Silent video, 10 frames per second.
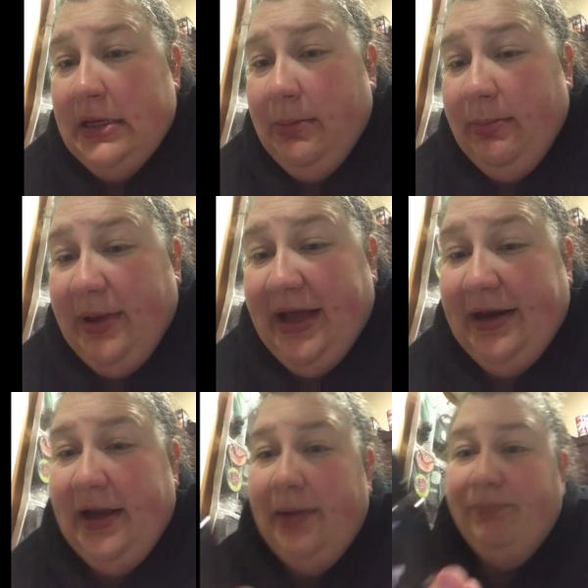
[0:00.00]
But
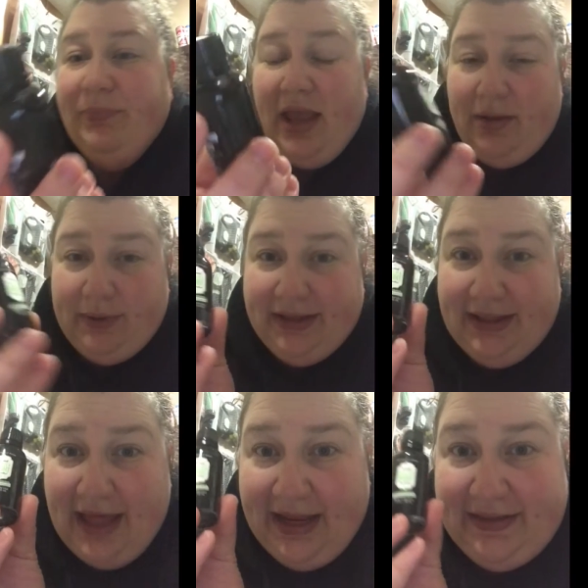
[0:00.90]
I really
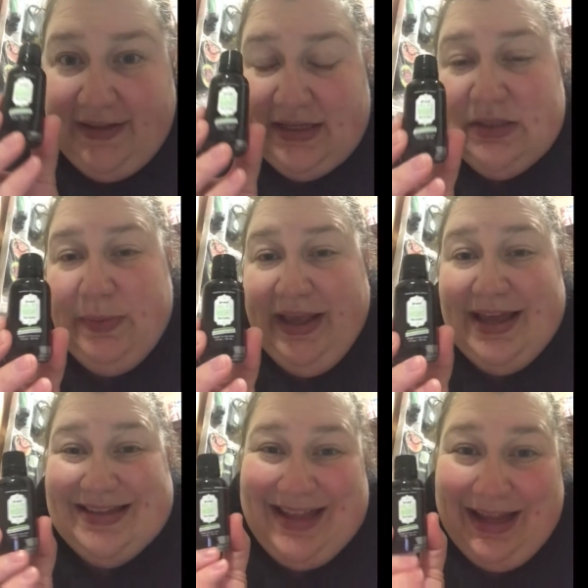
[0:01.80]
like these
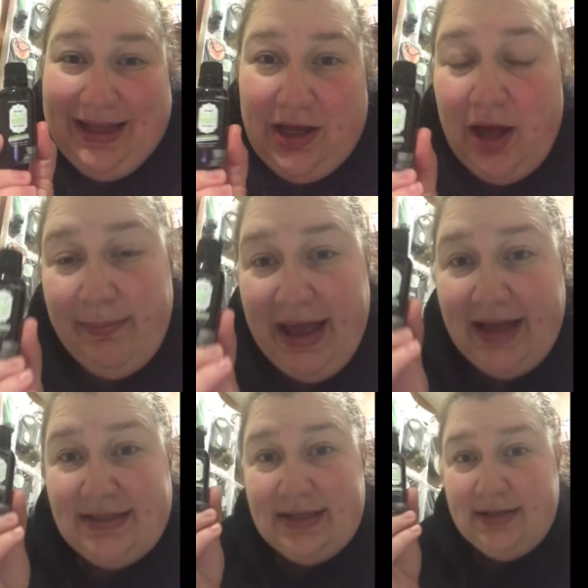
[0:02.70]
because they can
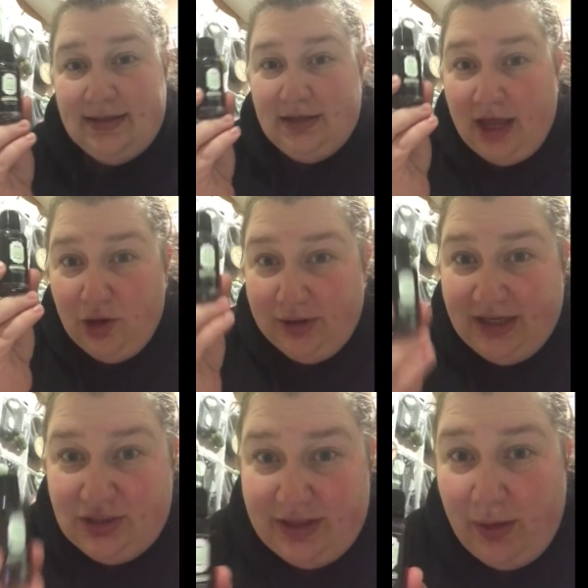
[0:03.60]
combat, not
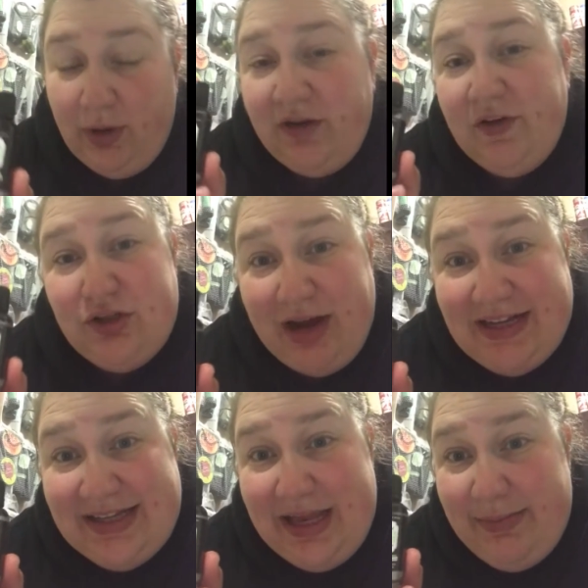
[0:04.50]
only do they work for dry
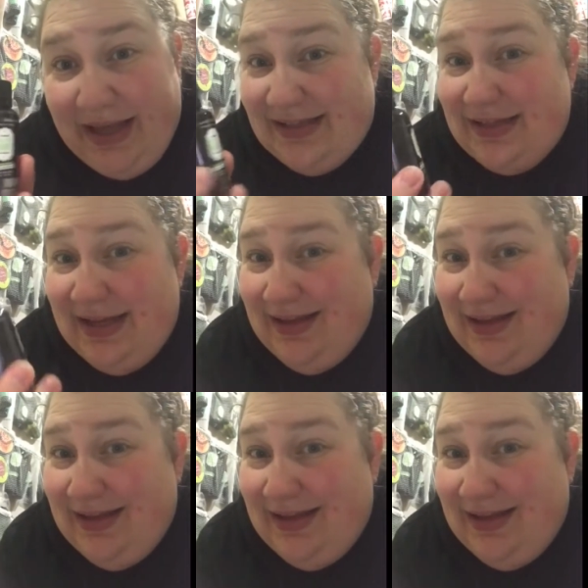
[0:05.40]
skin because